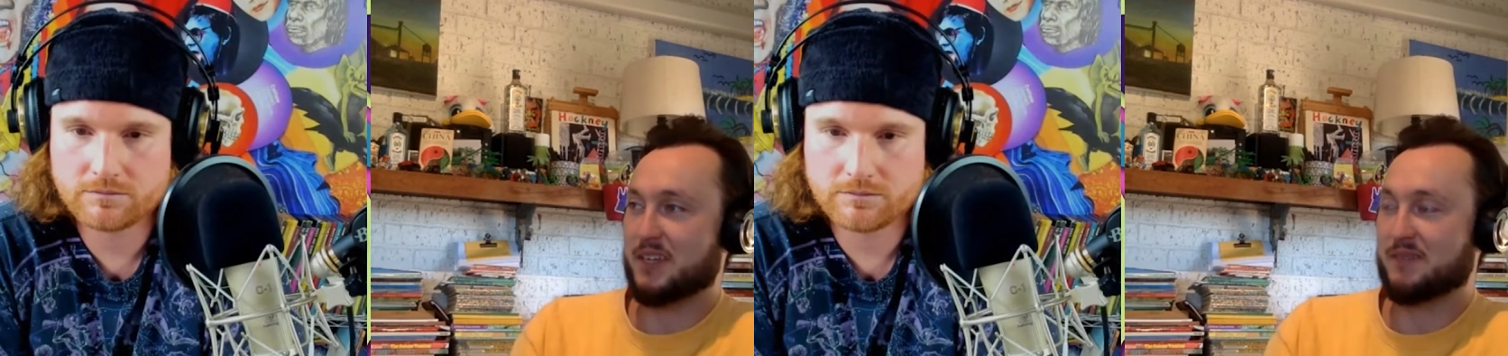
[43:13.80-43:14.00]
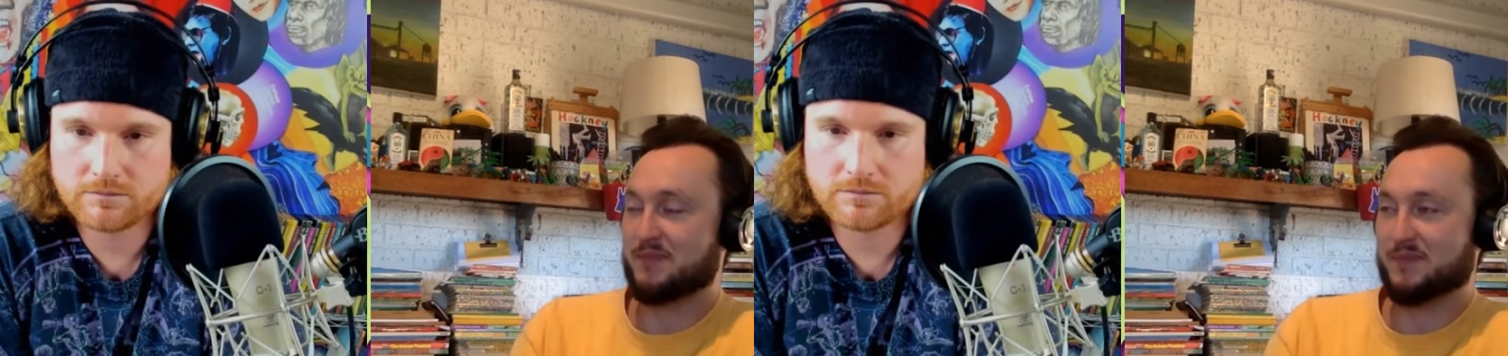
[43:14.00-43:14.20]
Speaker 1: I
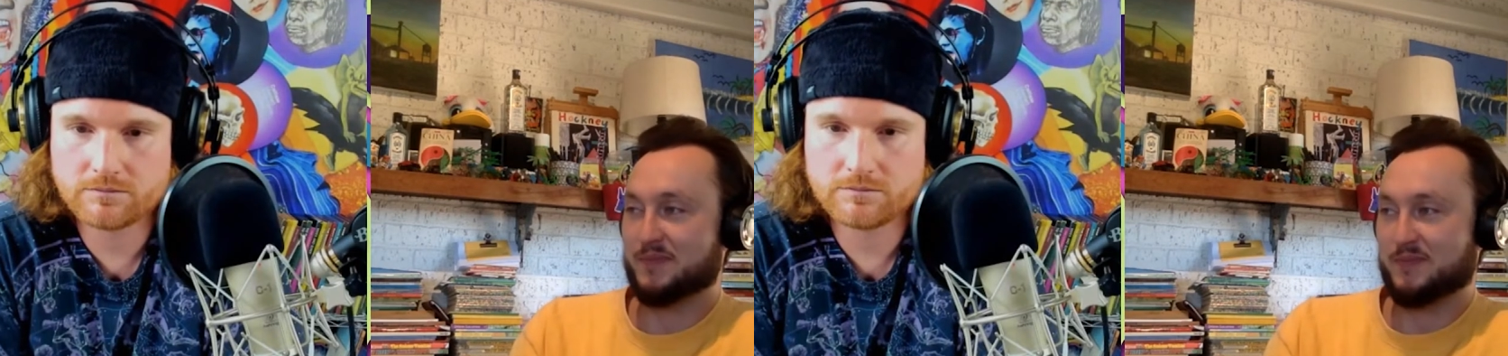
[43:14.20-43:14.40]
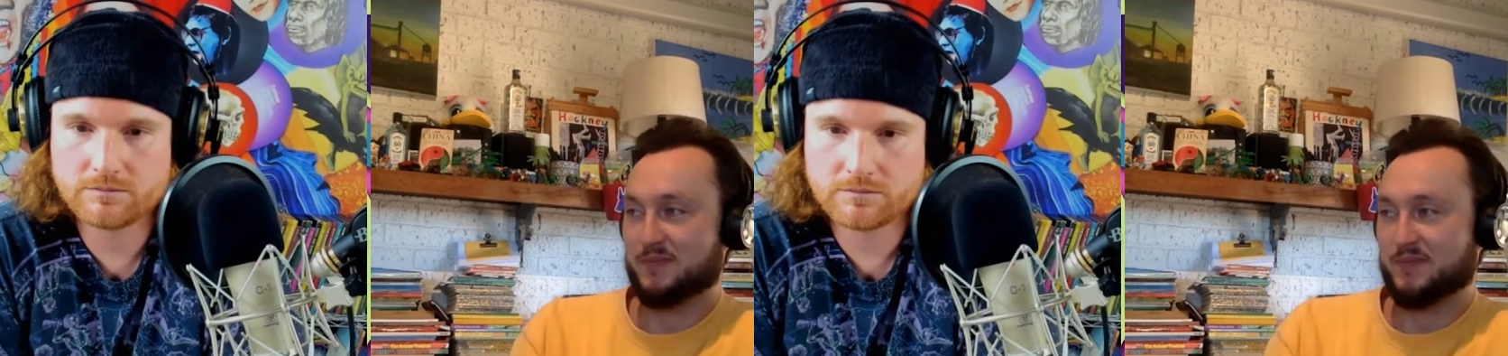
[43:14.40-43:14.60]
mean,
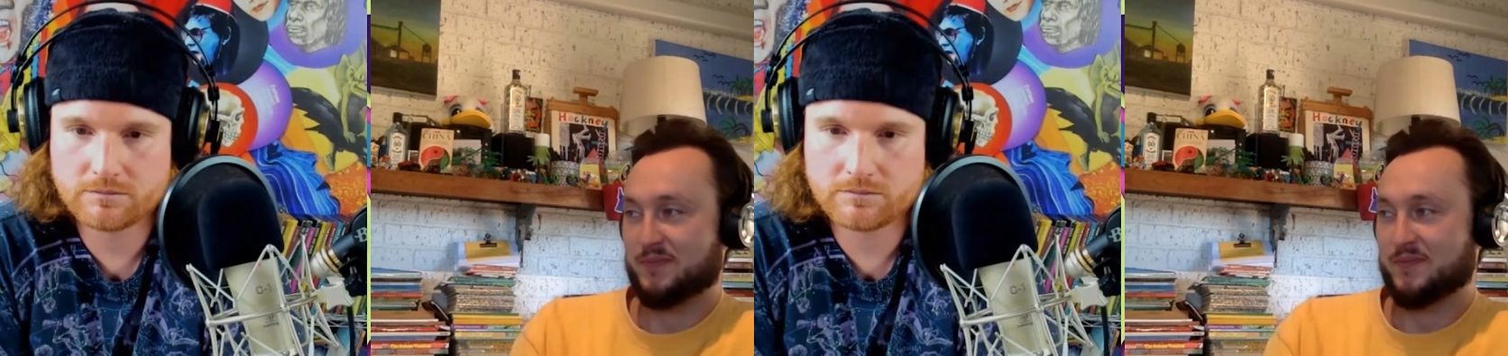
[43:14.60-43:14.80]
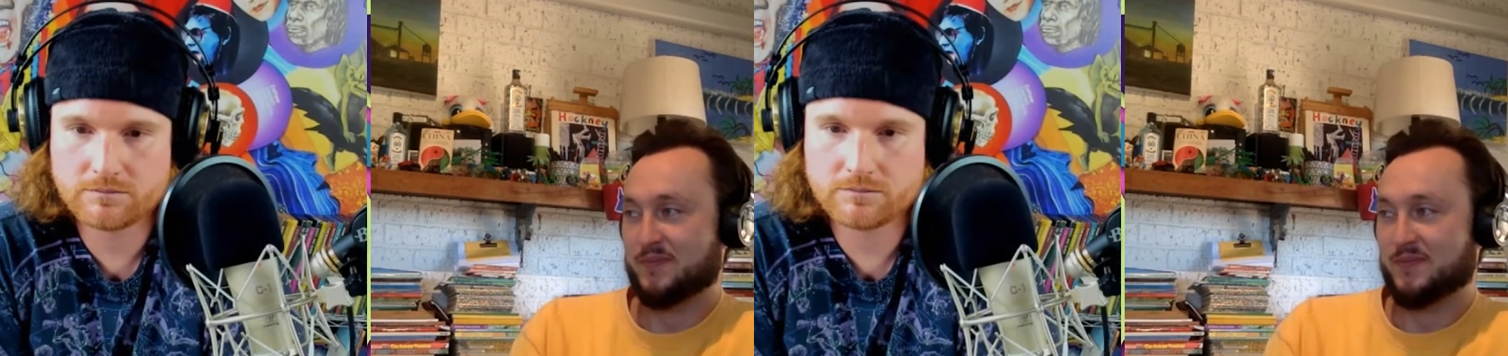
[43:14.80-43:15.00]

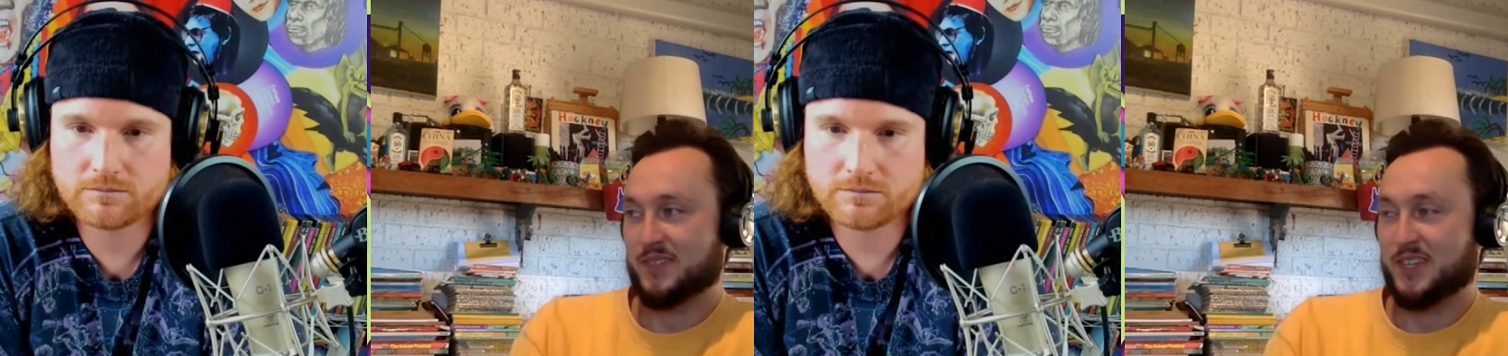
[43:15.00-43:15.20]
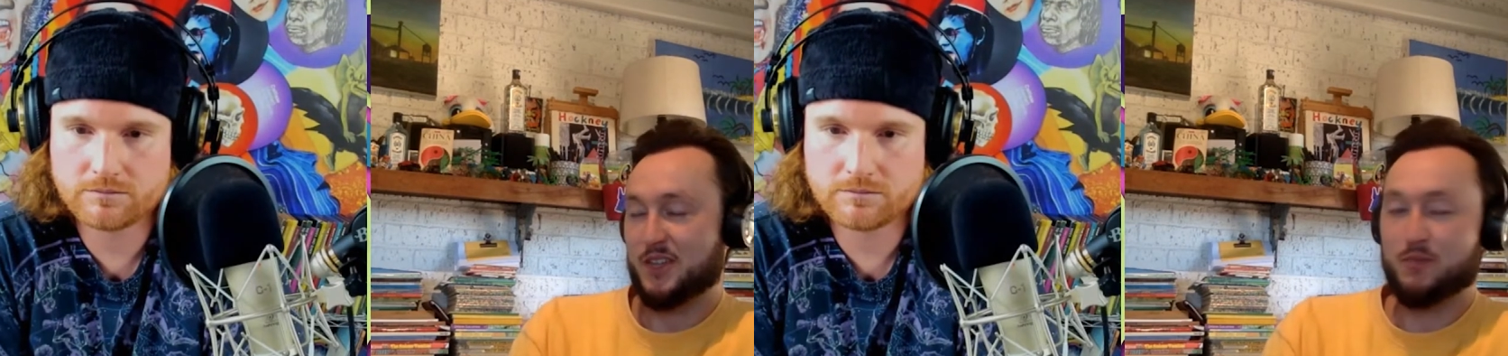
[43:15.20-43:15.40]

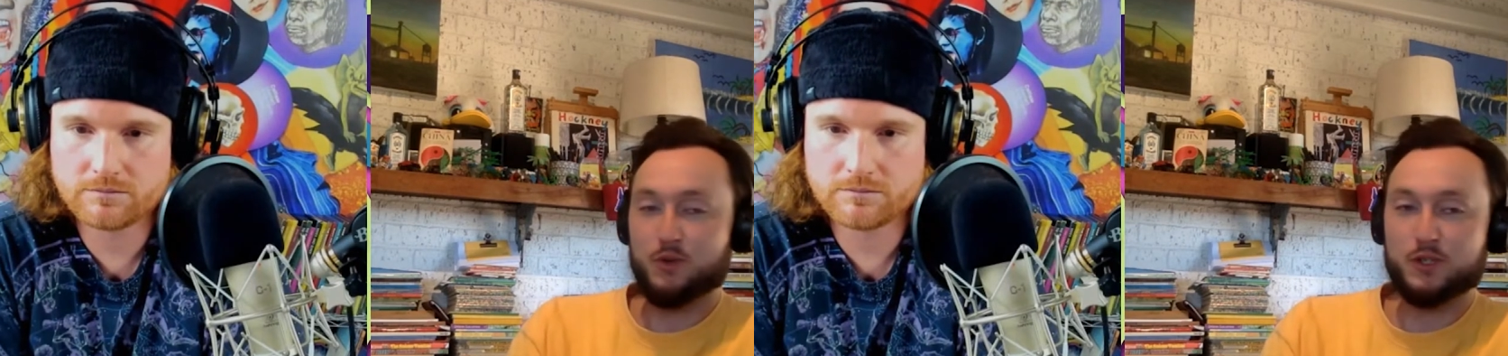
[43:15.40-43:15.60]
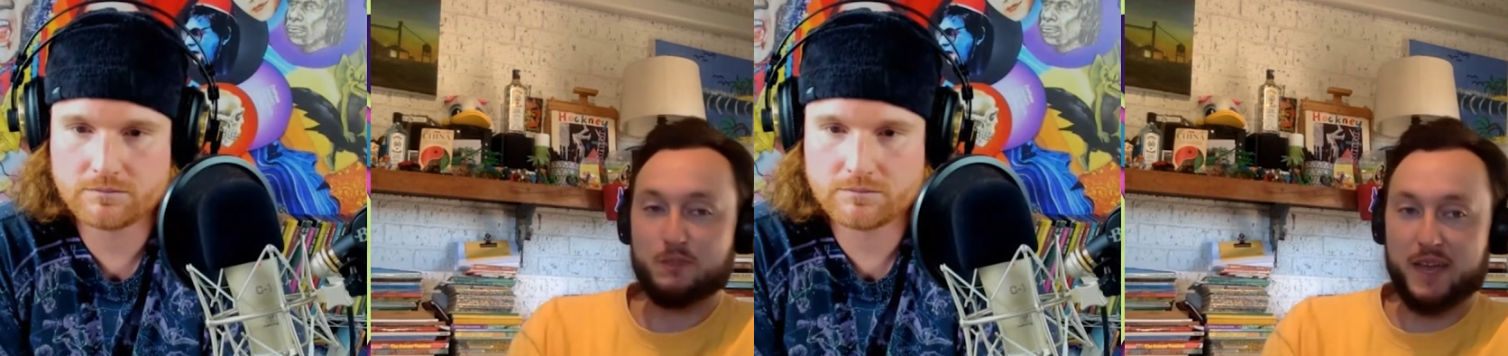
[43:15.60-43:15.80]
the
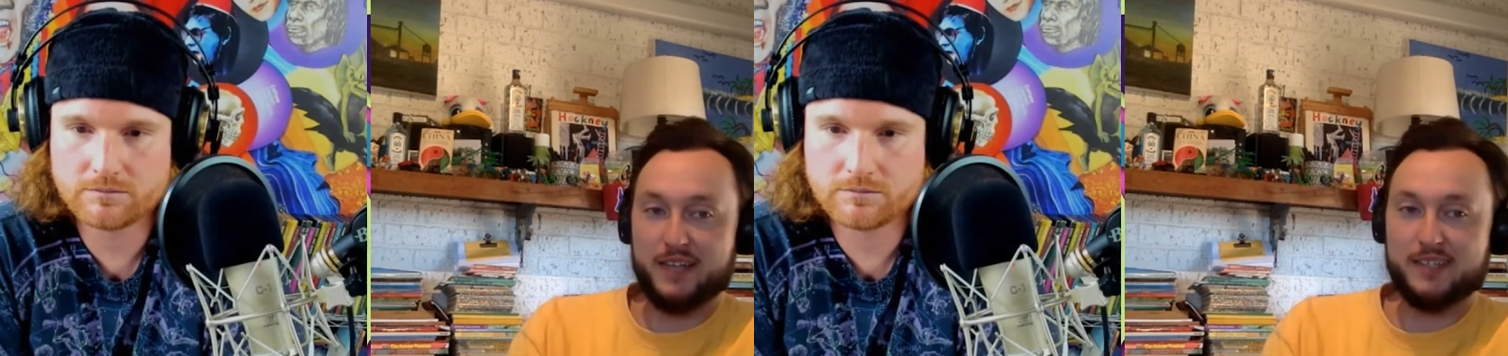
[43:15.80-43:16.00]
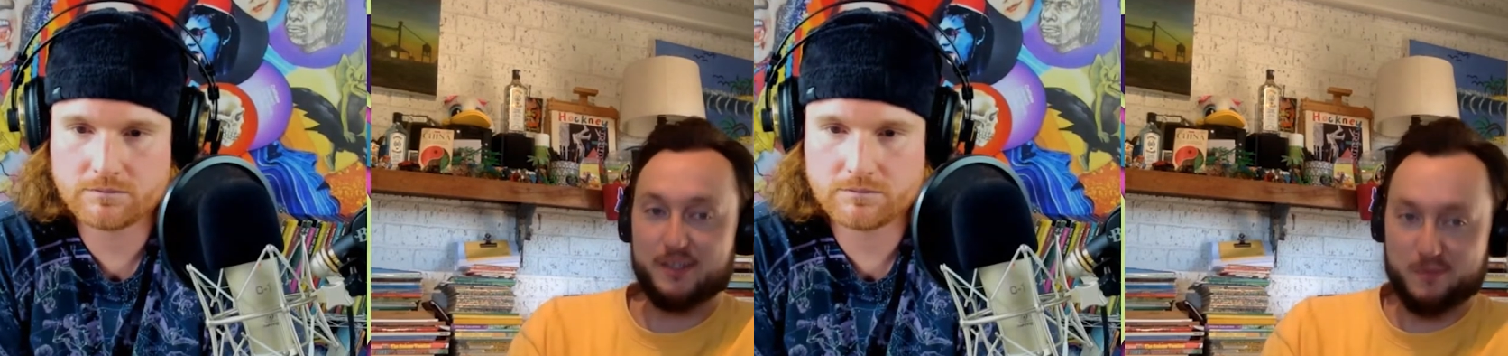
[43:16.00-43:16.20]
more
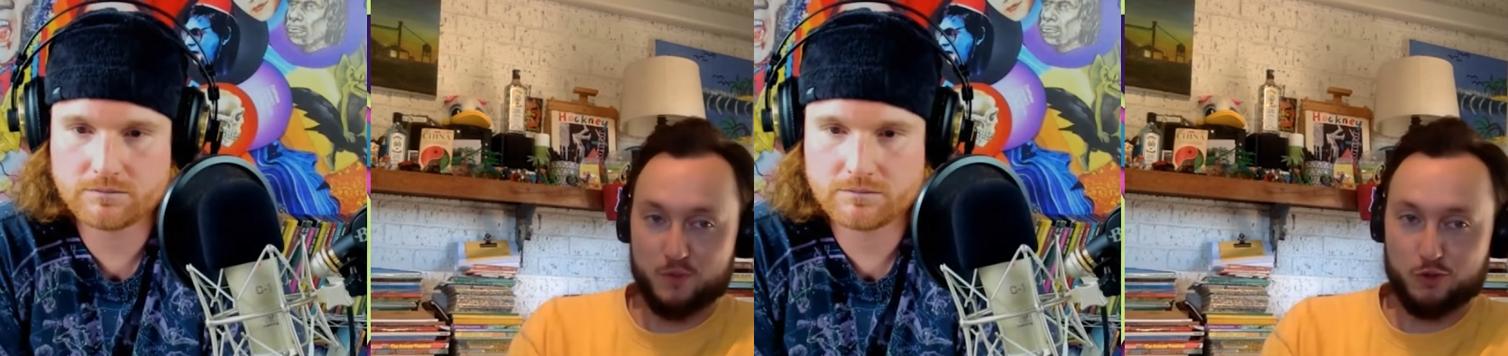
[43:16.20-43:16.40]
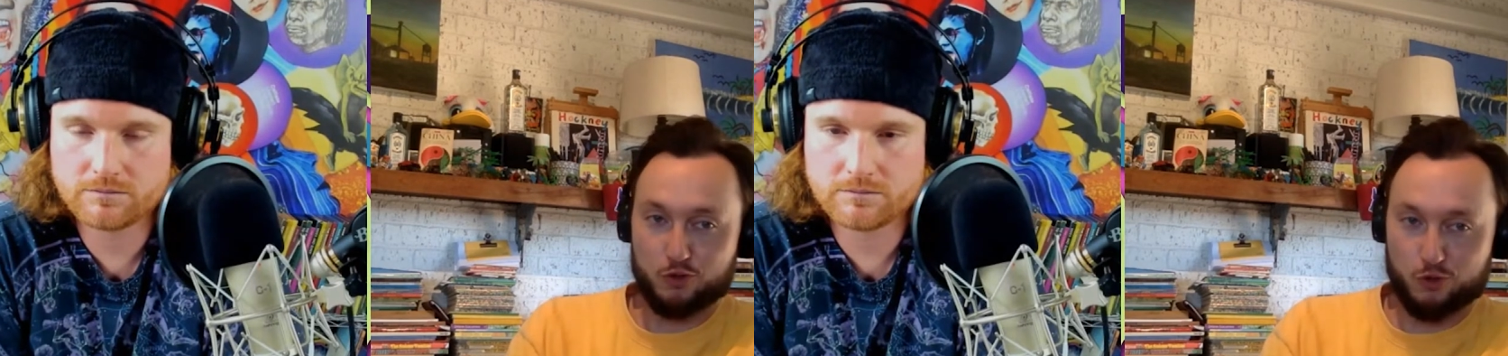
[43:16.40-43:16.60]
space and the
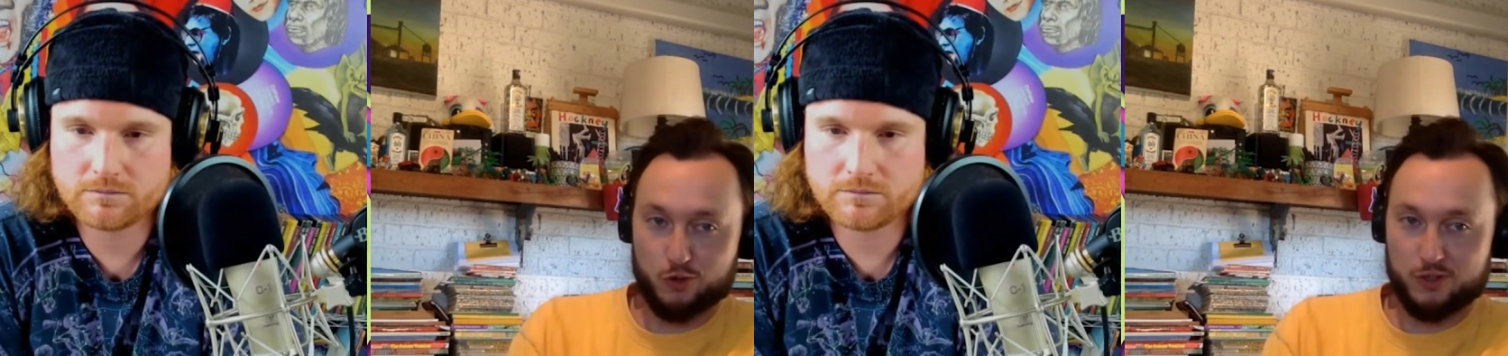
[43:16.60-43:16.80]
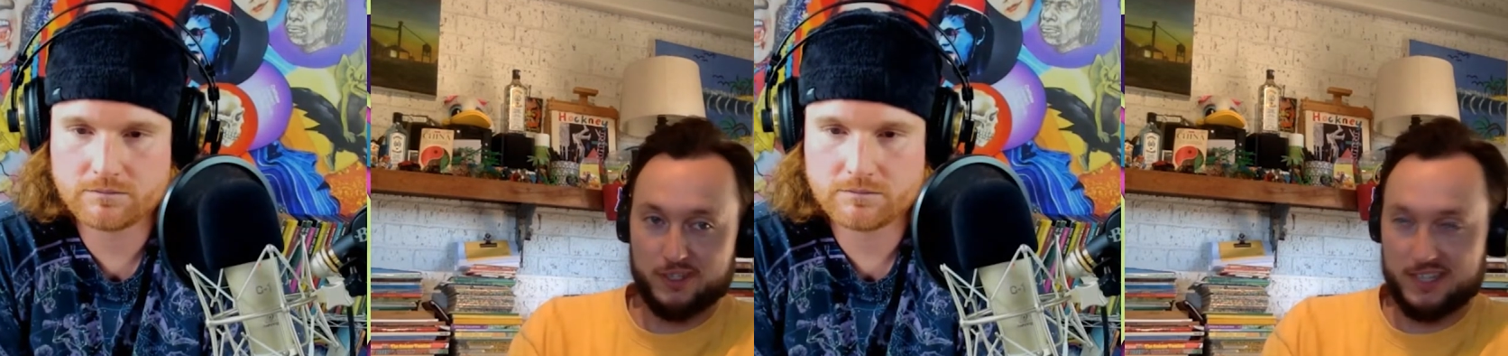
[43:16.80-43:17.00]
more
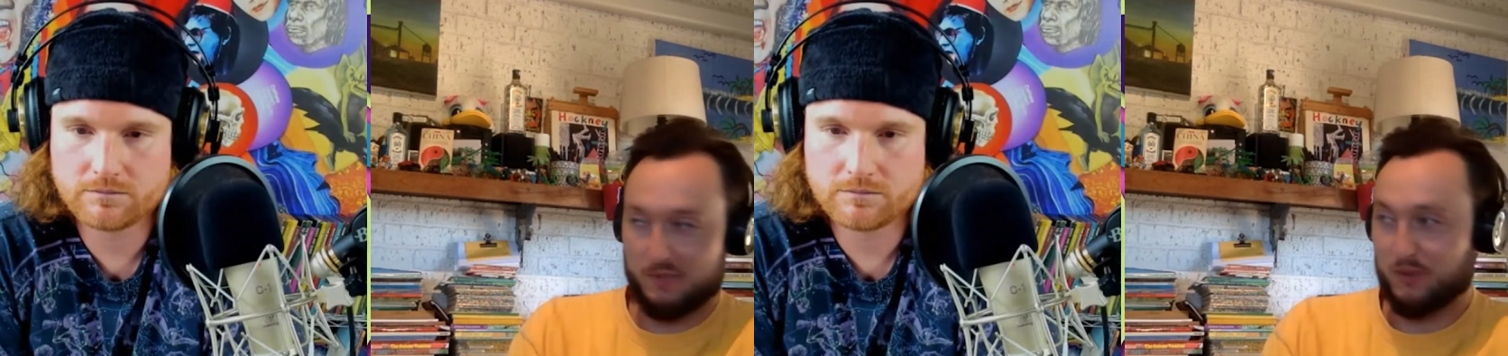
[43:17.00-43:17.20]
drawers and the